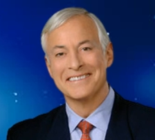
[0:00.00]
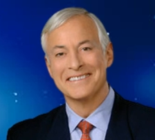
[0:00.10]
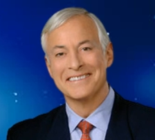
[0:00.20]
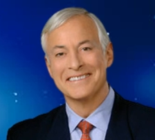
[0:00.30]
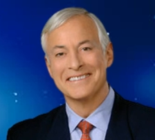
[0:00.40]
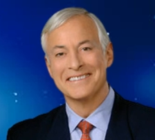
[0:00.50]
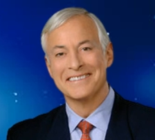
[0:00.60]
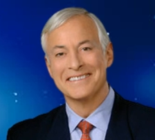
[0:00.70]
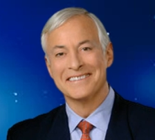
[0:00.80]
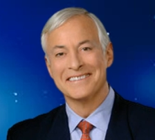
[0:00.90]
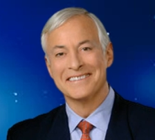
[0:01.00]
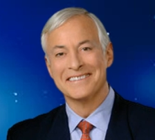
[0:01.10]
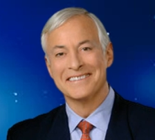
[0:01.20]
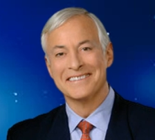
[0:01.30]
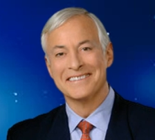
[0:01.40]

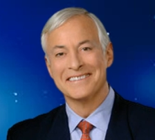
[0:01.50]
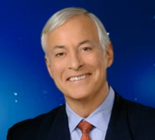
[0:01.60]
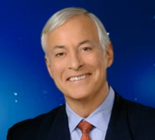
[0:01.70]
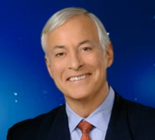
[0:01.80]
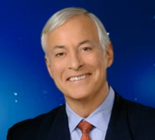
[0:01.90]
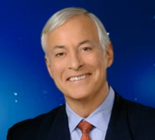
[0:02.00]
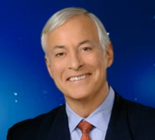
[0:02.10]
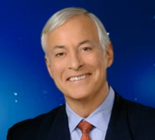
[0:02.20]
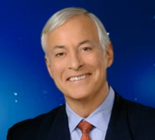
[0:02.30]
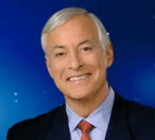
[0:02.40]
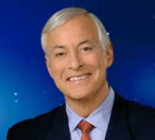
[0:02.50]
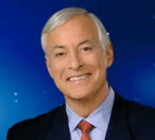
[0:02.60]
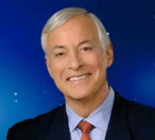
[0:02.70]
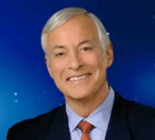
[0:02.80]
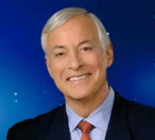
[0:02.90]

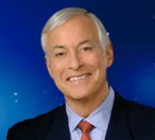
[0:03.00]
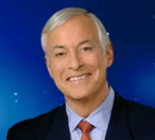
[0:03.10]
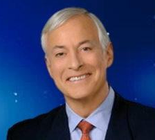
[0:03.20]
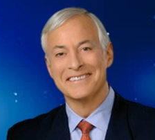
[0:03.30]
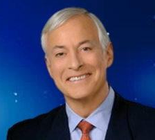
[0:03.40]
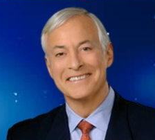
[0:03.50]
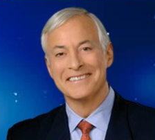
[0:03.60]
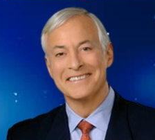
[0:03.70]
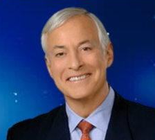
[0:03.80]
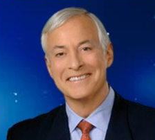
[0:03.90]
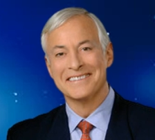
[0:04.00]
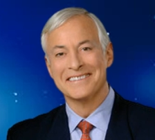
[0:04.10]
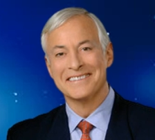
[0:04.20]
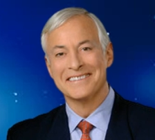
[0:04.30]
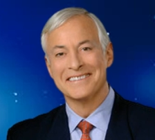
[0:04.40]

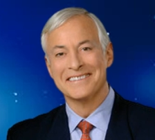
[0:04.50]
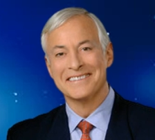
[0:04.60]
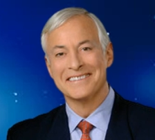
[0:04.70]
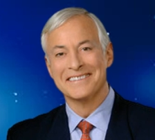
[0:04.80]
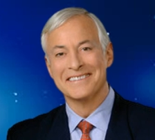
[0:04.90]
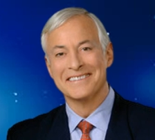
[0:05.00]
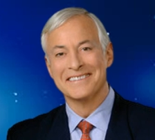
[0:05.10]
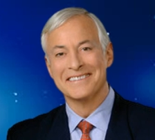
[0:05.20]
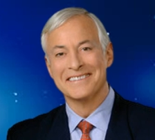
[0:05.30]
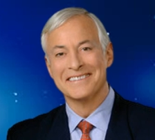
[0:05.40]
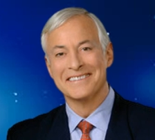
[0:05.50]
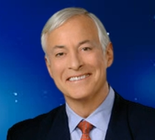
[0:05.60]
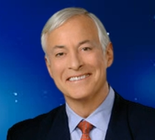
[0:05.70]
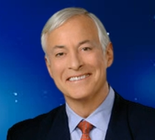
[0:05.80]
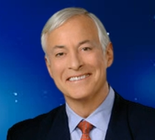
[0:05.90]

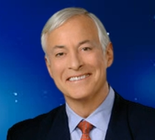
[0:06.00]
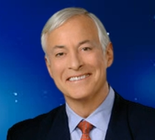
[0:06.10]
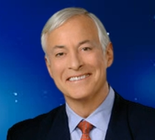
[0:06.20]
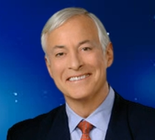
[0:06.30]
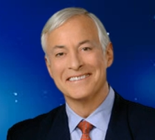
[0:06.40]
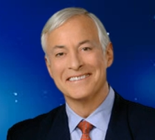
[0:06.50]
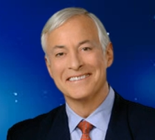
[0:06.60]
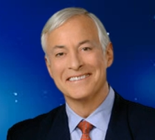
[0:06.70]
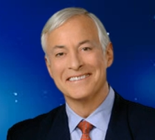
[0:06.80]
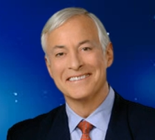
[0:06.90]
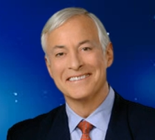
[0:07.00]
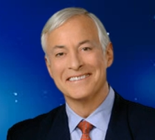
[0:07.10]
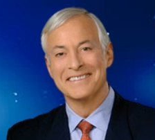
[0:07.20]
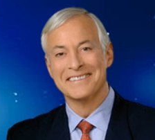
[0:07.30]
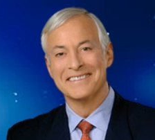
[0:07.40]

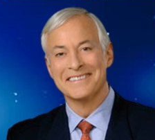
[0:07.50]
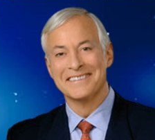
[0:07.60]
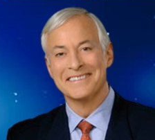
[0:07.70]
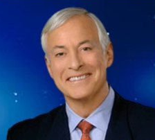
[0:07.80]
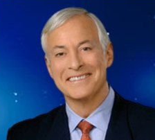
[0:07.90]
This is a still picture; no speech is visible.